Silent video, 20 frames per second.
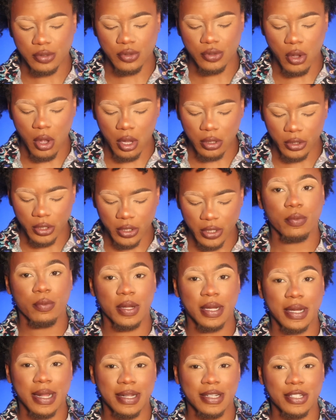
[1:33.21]
I'm gonna
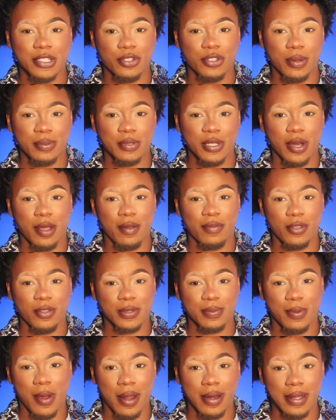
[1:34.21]
read a description of
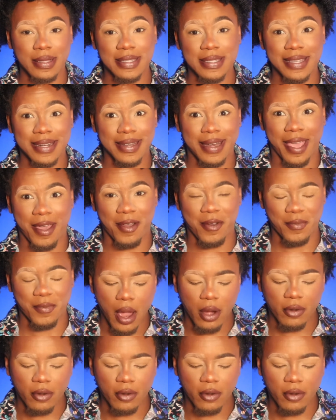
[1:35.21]
those products now.